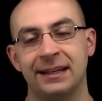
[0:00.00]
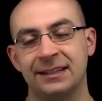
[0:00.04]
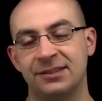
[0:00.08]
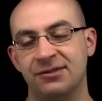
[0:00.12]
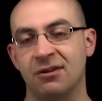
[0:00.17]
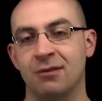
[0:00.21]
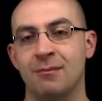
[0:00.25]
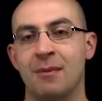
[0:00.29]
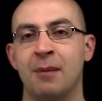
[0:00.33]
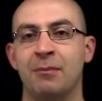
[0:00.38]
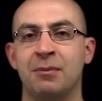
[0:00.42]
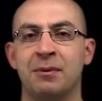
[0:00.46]
to
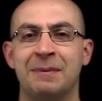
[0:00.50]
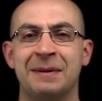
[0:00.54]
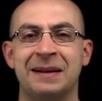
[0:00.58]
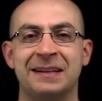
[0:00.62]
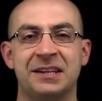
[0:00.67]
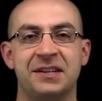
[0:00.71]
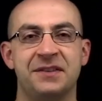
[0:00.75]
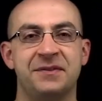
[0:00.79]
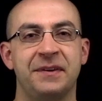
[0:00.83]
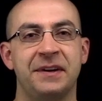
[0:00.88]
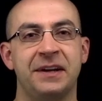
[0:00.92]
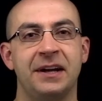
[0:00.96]
remember about
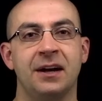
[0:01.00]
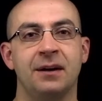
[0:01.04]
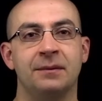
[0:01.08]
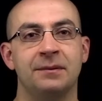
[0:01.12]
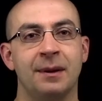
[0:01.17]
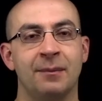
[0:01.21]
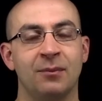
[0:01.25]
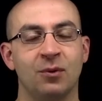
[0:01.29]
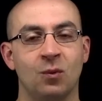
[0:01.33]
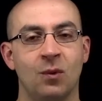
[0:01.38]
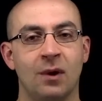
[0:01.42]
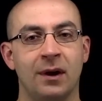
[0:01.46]
this video.
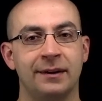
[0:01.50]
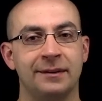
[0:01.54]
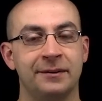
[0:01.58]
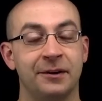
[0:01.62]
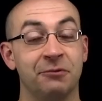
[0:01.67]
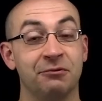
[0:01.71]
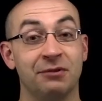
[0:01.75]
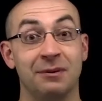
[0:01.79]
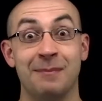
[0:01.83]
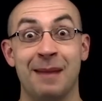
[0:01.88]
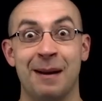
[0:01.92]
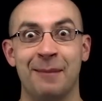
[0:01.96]
Number 1,
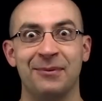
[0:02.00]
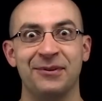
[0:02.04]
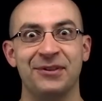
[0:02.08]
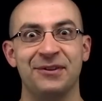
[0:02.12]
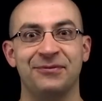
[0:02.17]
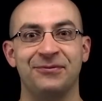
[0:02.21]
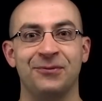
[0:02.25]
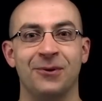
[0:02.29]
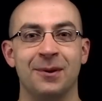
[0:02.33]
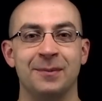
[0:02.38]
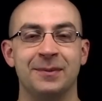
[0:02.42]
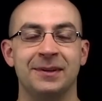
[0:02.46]
remember the
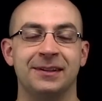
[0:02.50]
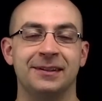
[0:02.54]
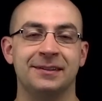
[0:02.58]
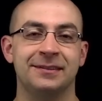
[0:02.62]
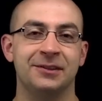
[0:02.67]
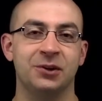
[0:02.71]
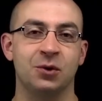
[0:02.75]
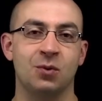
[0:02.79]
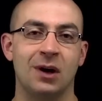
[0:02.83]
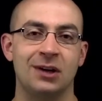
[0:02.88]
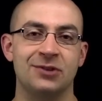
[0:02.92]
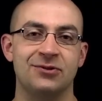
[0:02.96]
formula.
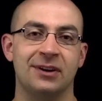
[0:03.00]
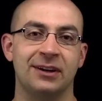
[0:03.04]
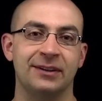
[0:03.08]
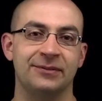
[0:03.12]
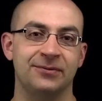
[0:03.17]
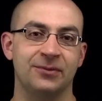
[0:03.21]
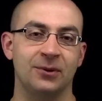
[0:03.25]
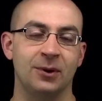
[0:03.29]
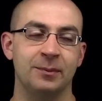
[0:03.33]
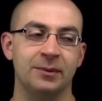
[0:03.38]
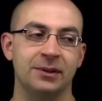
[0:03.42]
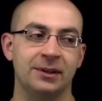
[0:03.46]
The quadratic
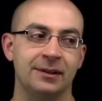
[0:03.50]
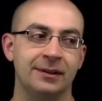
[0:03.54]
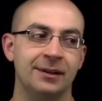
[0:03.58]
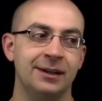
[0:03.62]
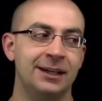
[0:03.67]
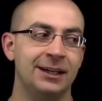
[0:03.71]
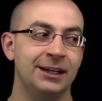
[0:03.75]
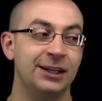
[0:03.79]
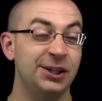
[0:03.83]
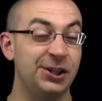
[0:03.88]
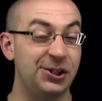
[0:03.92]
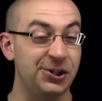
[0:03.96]
formula
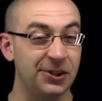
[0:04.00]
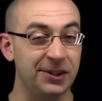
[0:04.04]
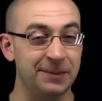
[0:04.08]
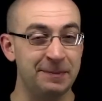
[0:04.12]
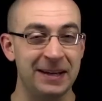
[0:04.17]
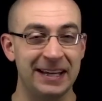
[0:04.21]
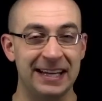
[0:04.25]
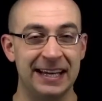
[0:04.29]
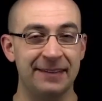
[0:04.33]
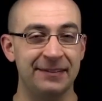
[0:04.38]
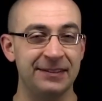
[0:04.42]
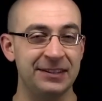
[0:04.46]
should
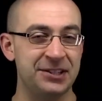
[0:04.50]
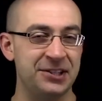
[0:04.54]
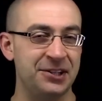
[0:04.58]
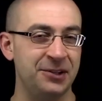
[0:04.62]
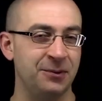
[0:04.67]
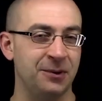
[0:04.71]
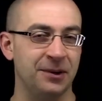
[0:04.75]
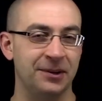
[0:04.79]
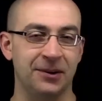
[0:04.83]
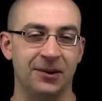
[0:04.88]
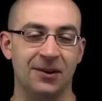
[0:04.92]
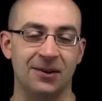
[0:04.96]
be given to
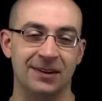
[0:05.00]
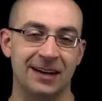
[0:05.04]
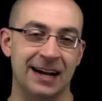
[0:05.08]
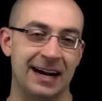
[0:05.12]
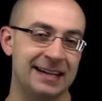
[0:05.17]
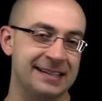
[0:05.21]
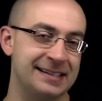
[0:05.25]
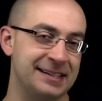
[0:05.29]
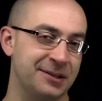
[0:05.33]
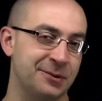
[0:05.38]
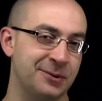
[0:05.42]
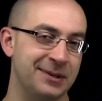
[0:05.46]
you on all
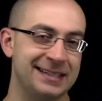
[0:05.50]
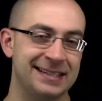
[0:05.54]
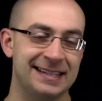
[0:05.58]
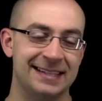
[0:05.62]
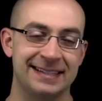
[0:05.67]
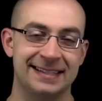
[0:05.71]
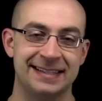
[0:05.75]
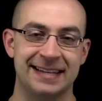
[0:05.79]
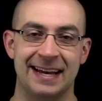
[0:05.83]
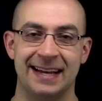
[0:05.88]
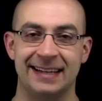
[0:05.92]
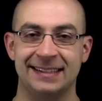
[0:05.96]
kinds of
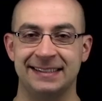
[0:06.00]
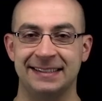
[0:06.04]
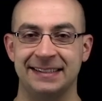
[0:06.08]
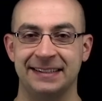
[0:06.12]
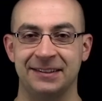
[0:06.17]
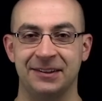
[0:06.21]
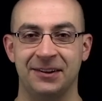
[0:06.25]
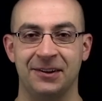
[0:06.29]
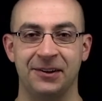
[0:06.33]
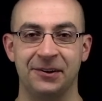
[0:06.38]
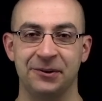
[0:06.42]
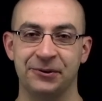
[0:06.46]
quizzes, tests,
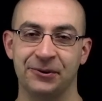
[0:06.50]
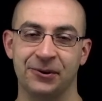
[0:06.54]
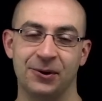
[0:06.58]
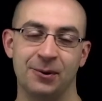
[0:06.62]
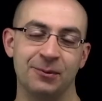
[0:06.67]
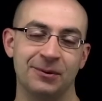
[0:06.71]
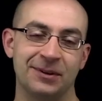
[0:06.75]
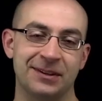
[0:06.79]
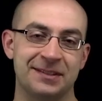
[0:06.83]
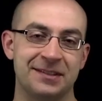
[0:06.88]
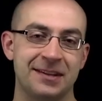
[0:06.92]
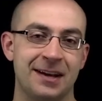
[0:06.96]
and all other
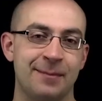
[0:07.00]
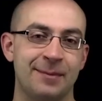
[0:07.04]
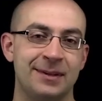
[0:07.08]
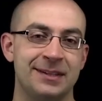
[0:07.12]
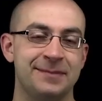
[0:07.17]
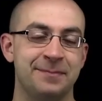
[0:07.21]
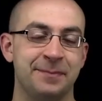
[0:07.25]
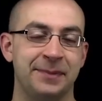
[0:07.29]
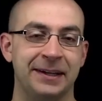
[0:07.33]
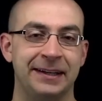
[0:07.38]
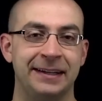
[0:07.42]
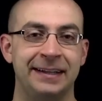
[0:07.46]
homework
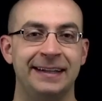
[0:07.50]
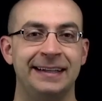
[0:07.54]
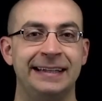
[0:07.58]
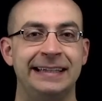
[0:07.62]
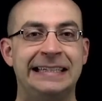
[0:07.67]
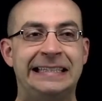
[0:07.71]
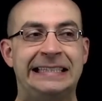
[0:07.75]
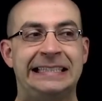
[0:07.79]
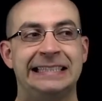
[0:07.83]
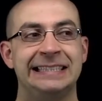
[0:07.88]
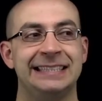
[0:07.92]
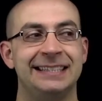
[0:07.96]
assignments, but
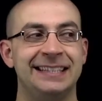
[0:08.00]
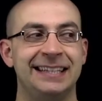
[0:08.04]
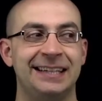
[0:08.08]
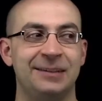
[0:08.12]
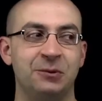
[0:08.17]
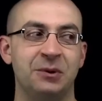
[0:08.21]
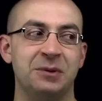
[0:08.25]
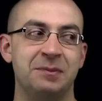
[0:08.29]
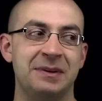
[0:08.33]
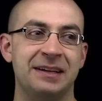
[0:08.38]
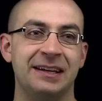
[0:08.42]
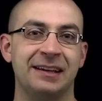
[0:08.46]
it
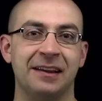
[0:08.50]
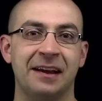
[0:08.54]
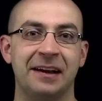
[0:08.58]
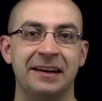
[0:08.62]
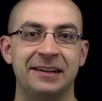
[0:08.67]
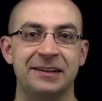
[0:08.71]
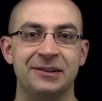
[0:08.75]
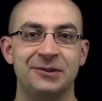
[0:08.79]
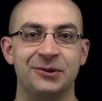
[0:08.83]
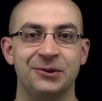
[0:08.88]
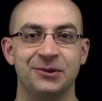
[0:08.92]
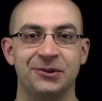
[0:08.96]
would be a lot
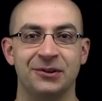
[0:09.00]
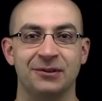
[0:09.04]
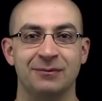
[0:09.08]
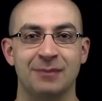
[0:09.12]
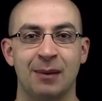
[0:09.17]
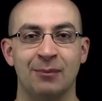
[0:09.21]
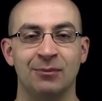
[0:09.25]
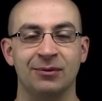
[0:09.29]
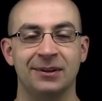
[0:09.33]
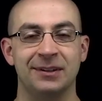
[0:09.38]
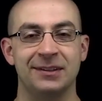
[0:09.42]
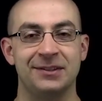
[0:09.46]
easier to
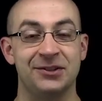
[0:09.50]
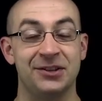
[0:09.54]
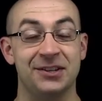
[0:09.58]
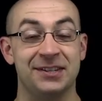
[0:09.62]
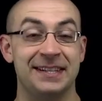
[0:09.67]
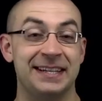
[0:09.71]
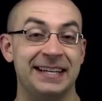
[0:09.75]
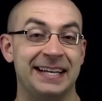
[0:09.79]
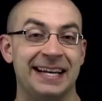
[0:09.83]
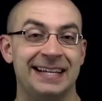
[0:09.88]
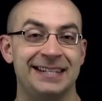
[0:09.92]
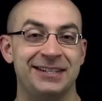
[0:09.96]
remember it just
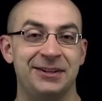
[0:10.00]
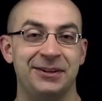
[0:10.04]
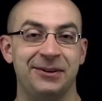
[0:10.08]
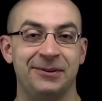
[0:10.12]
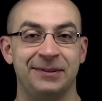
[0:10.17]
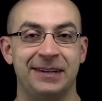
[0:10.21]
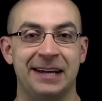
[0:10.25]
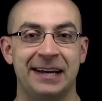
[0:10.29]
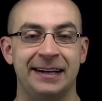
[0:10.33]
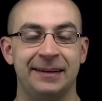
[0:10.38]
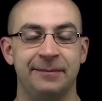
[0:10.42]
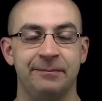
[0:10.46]
in case you
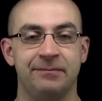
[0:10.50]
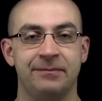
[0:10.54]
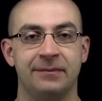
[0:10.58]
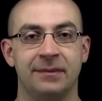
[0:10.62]
don't get it.